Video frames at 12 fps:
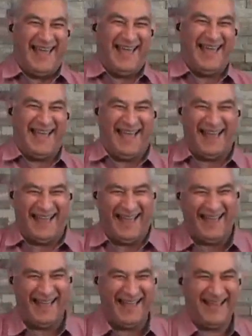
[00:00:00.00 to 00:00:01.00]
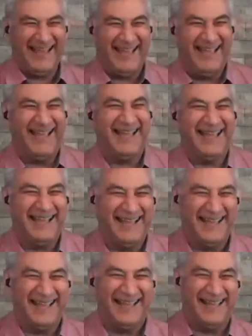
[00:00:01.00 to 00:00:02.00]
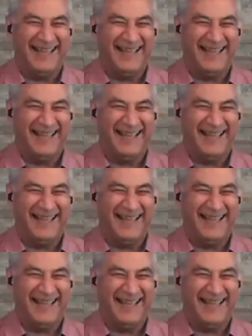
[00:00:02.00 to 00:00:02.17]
(silent)